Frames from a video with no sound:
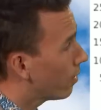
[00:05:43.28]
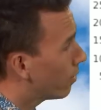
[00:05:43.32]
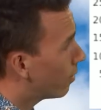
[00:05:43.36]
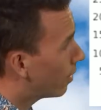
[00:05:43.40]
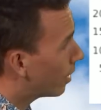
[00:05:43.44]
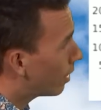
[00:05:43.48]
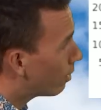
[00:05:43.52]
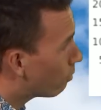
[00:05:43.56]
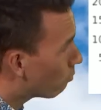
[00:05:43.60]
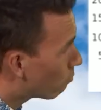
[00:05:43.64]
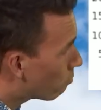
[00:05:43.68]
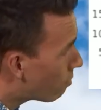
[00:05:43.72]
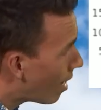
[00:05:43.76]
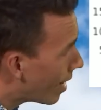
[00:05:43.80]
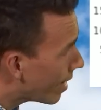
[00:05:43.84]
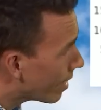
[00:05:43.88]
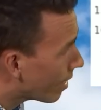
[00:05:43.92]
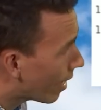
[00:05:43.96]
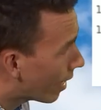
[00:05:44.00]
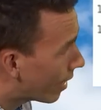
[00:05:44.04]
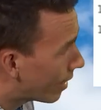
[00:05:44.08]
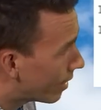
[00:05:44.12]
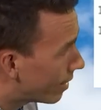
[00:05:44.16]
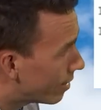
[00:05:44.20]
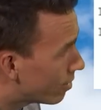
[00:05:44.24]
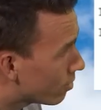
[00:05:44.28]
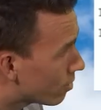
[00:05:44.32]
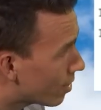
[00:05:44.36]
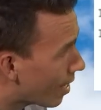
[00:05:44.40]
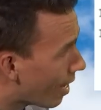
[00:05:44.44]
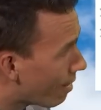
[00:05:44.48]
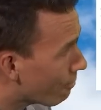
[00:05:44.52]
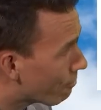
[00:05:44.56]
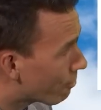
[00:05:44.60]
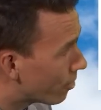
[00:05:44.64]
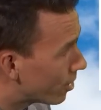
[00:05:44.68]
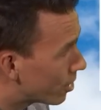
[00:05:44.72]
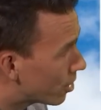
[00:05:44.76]
The red line here is the
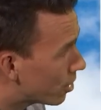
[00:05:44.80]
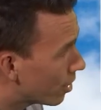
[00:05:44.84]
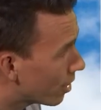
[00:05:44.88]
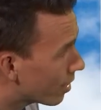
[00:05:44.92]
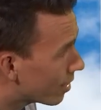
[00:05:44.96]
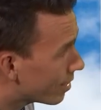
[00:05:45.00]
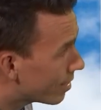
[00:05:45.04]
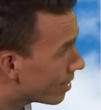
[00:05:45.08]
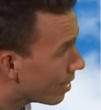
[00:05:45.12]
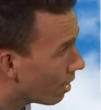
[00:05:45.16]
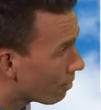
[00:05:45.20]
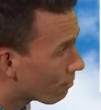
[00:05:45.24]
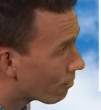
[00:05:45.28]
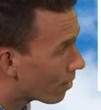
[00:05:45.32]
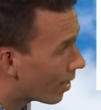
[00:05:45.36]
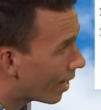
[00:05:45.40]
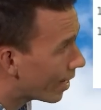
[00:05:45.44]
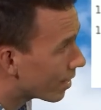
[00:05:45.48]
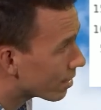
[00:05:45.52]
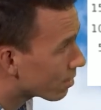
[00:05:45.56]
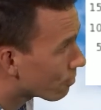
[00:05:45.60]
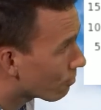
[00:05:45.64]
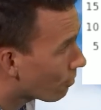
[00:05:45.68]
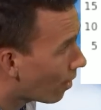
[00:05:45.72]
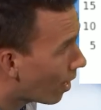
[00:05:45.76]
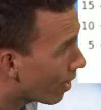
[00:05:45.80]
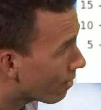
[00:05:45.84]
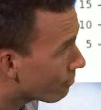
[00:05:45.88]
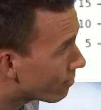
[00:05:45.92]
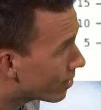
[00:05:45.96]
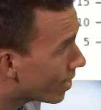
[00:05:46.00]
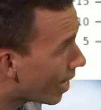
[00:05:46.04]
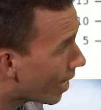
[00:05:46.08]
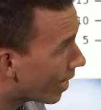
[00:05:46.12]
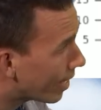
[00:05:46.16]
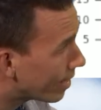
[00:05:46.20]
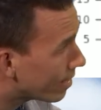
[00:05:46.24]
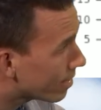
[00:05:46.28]
average, so you can see over the next 5
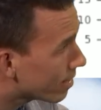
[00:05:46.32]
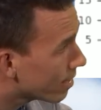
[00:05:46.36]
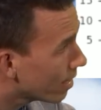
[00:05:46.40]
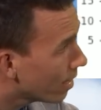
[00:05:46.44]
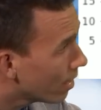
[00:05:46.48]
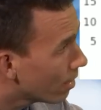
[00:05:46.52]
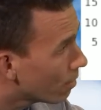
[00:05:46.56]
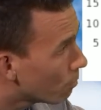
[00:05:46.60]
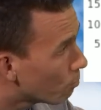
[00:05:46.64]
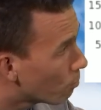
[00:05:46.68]
days,